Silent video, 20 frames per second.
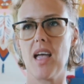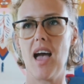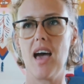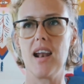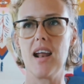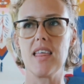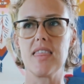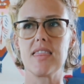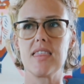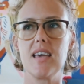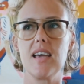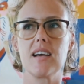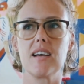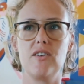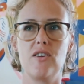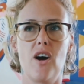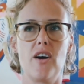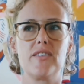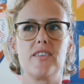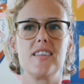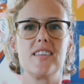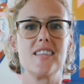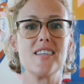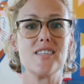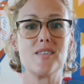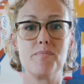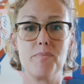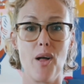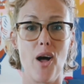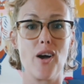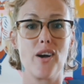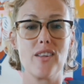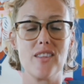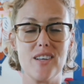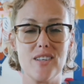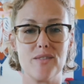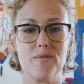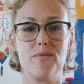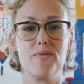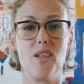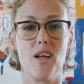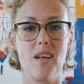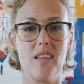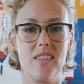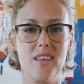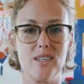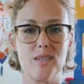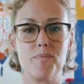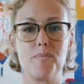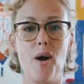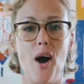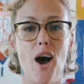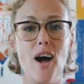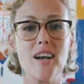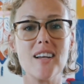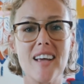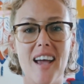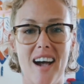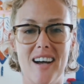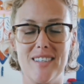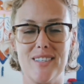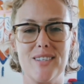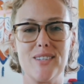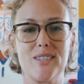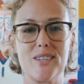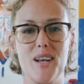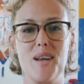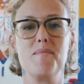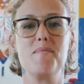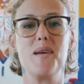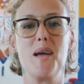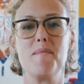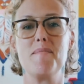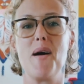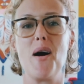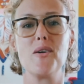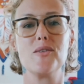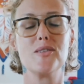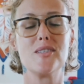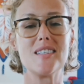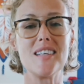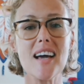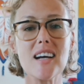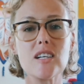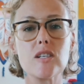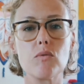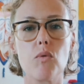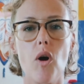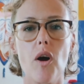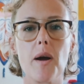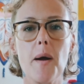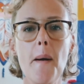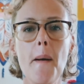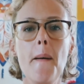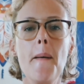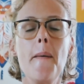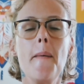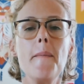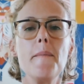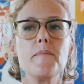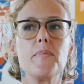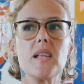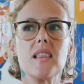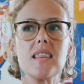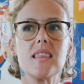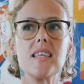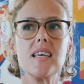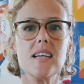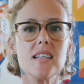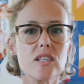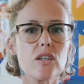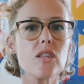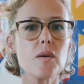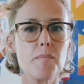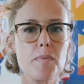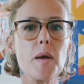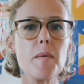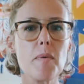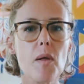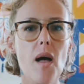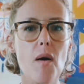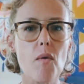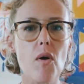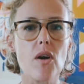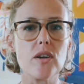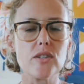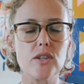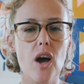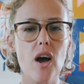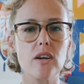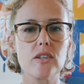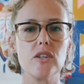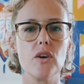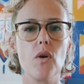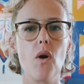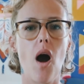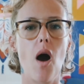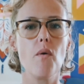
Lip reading: And I think not that this blog, this podcast is gonna be about sex work, but these are the people I wanna talk to.